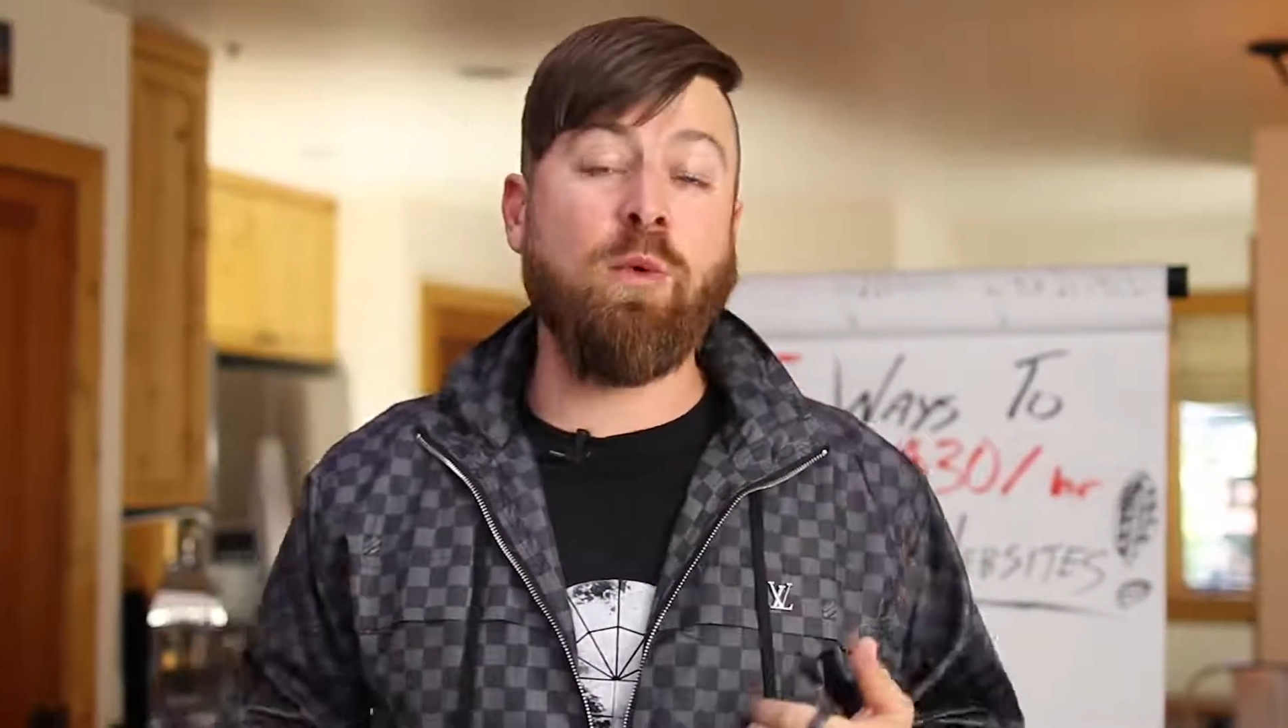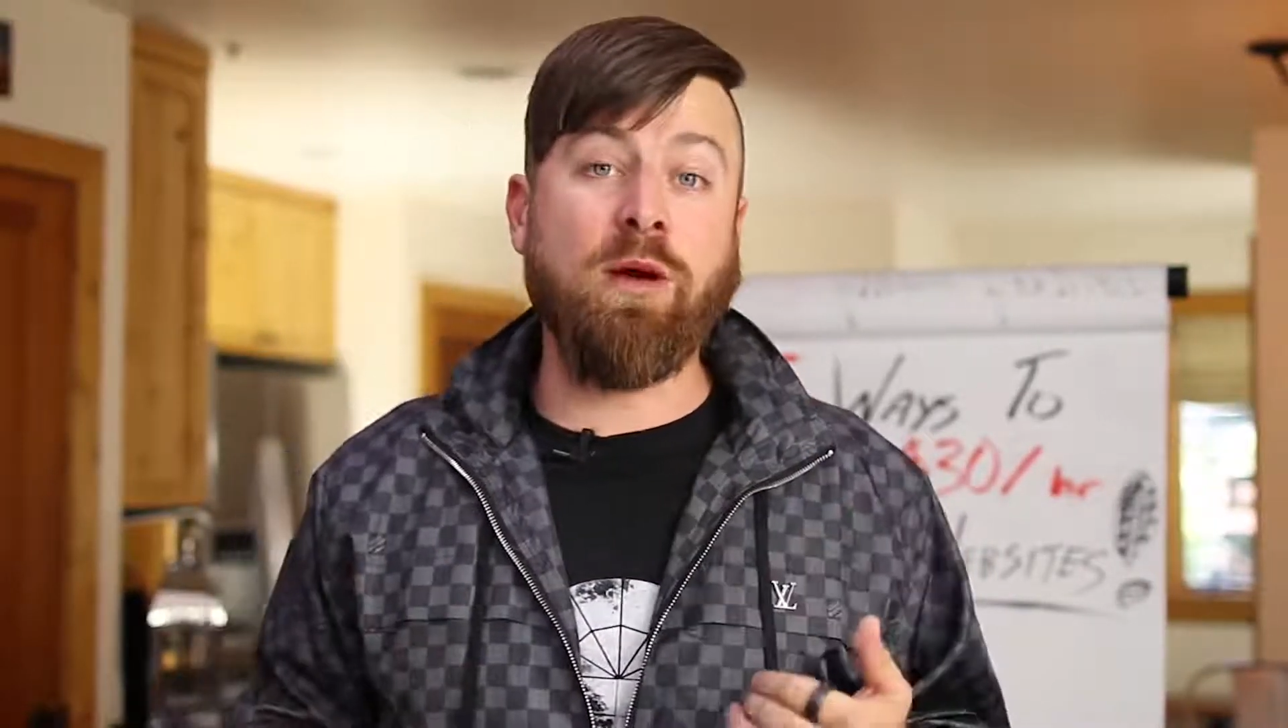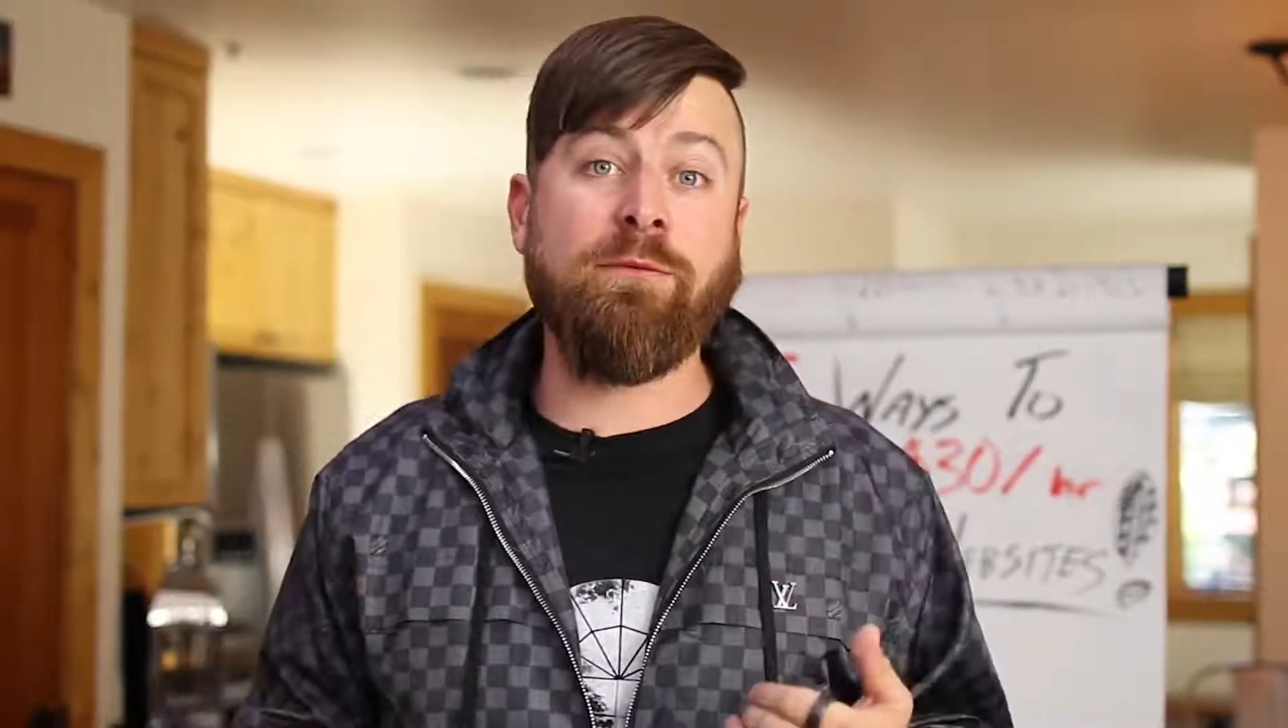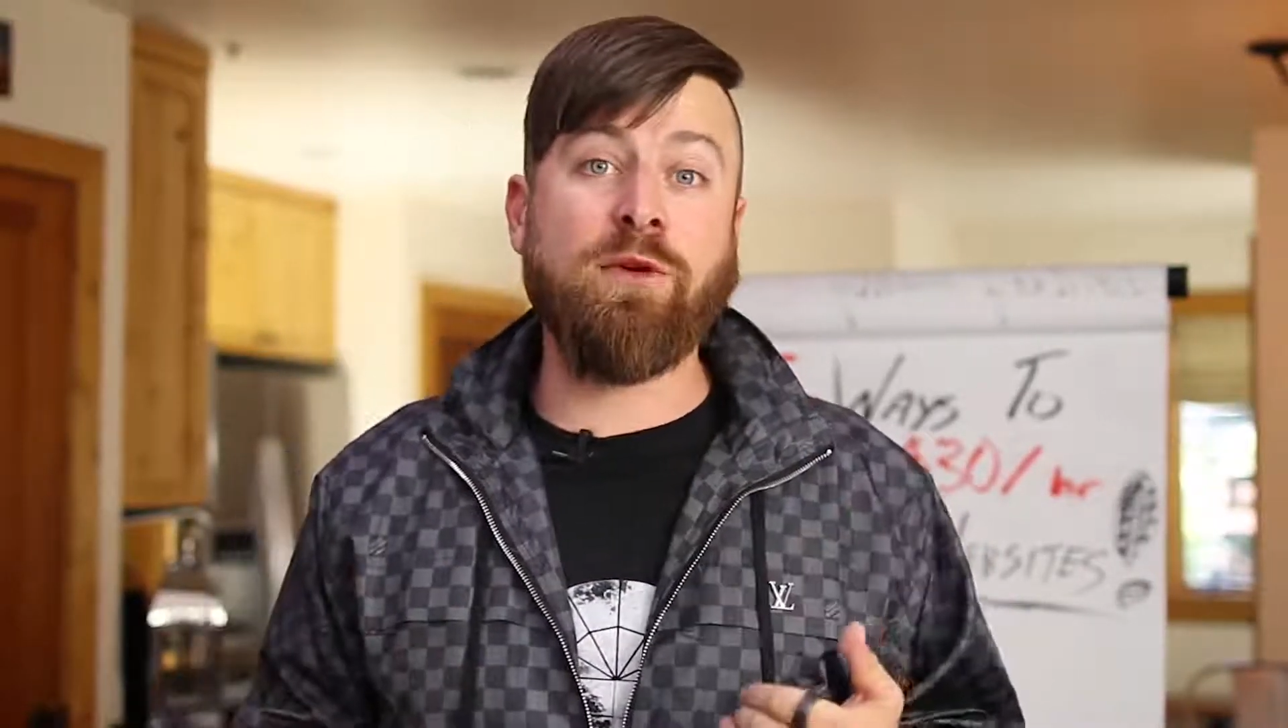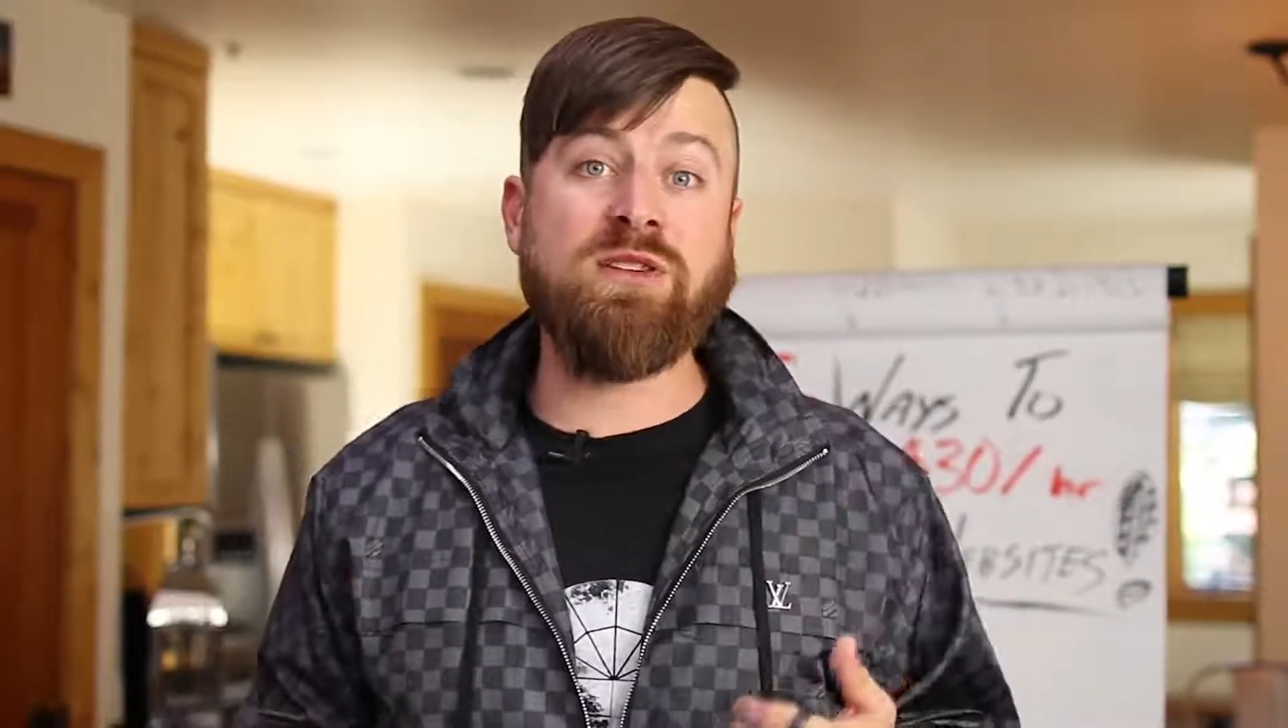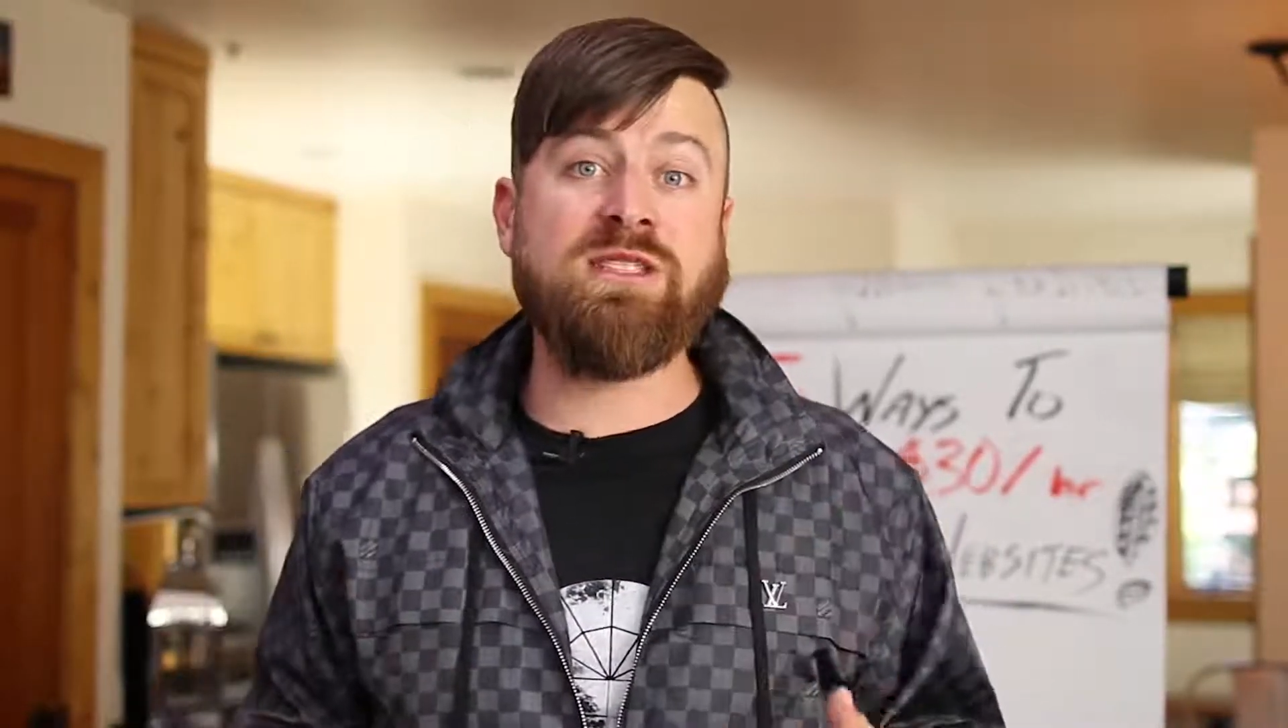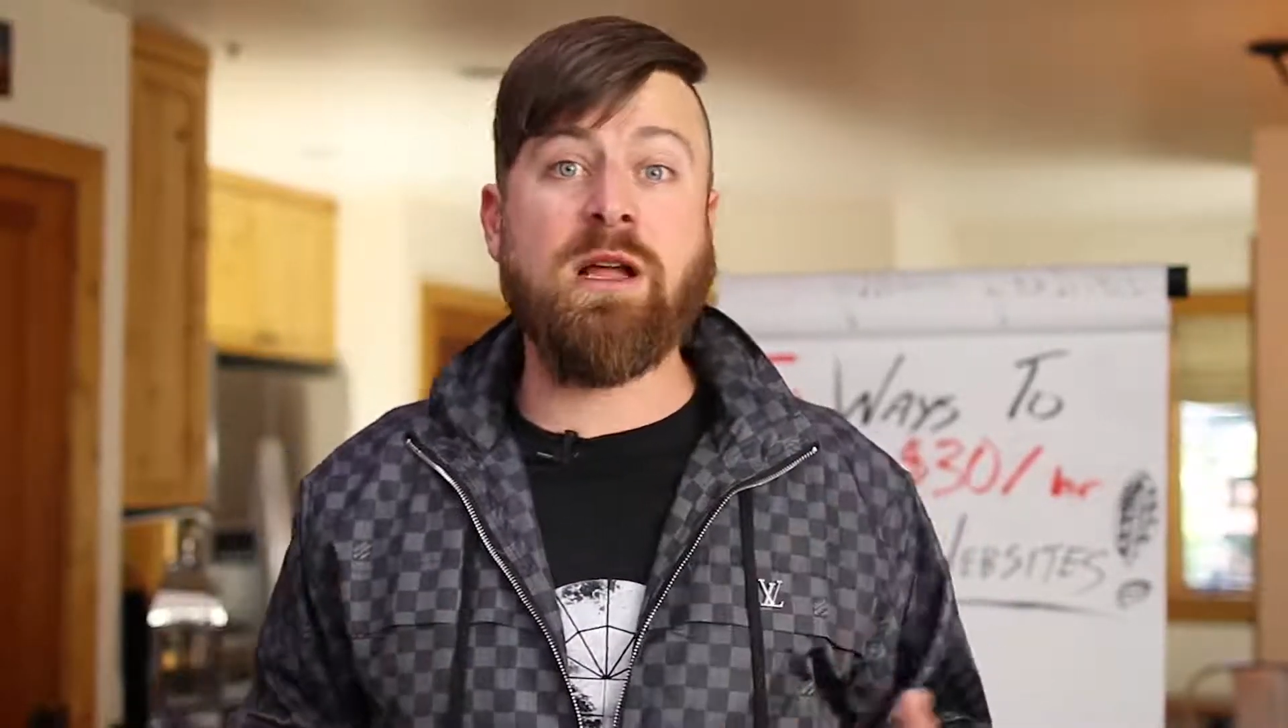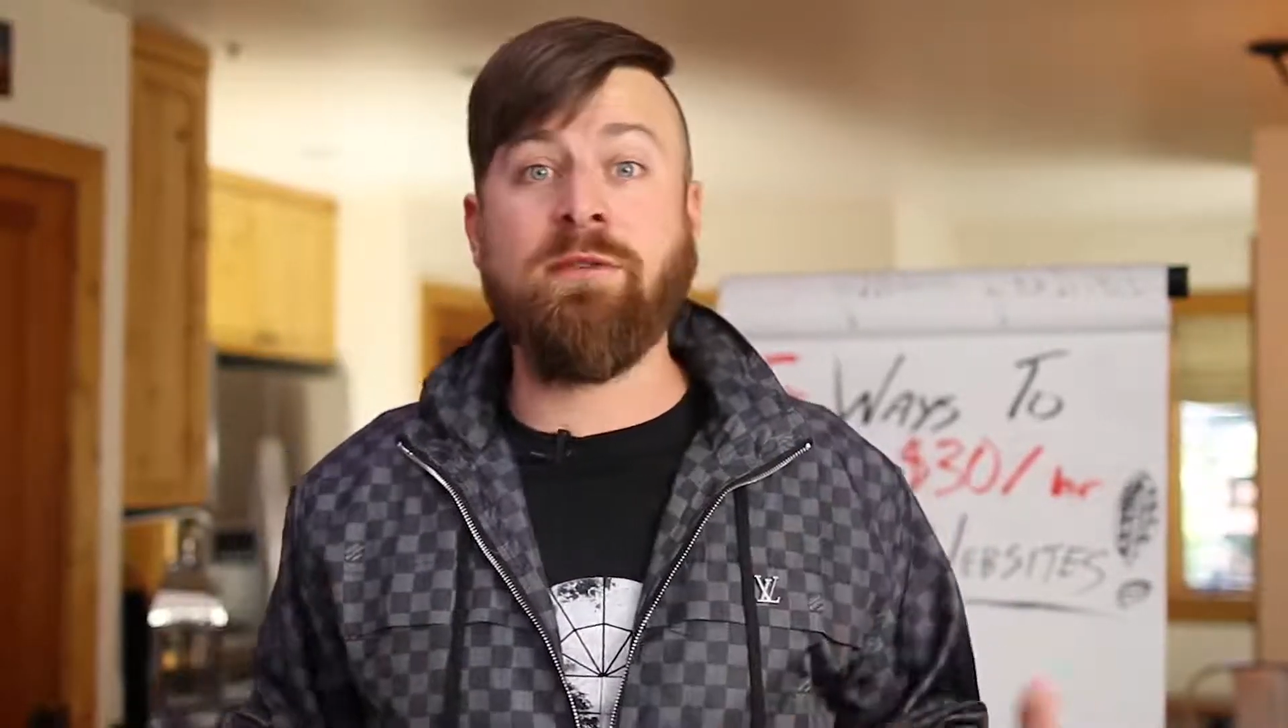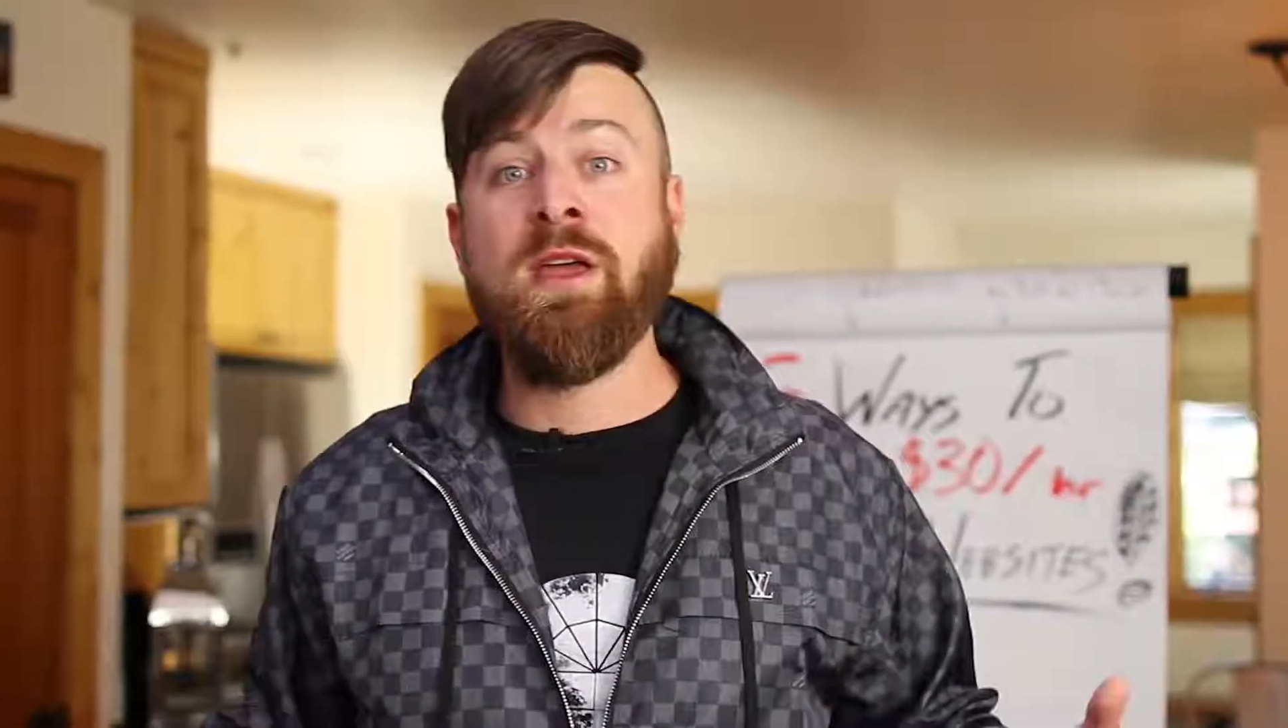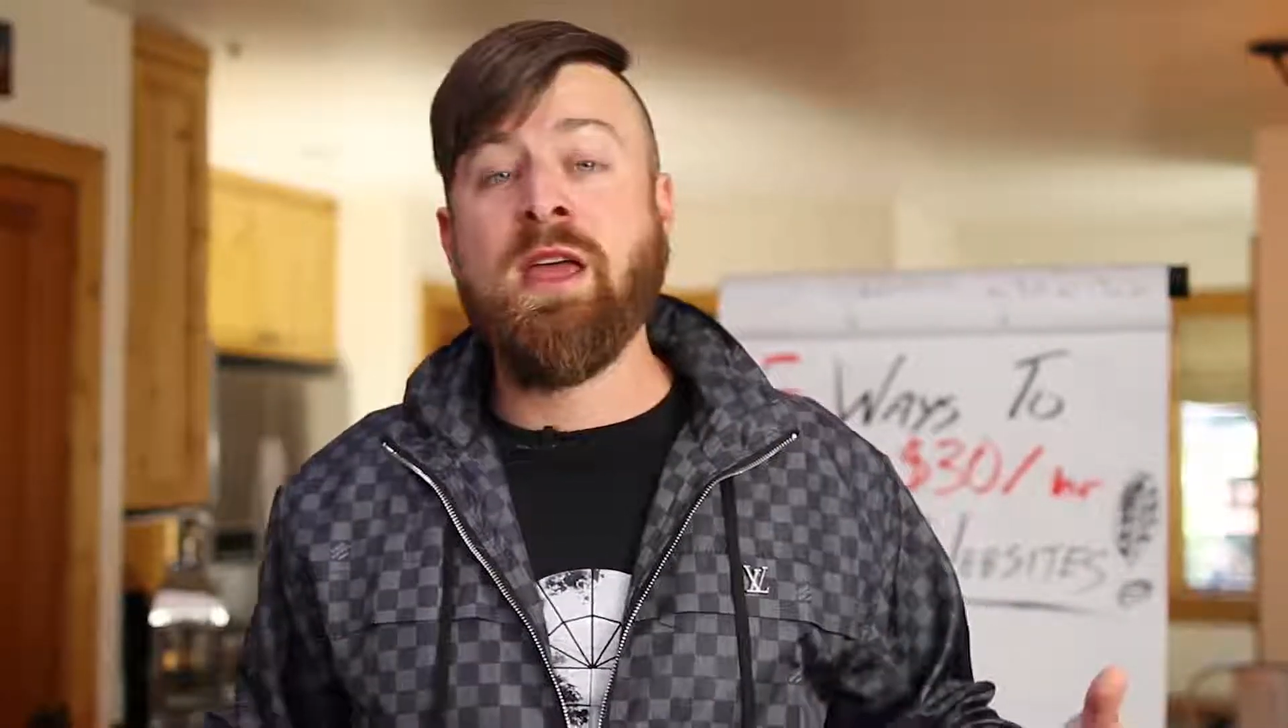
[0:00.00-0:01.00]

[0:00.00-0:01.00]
work for yourself.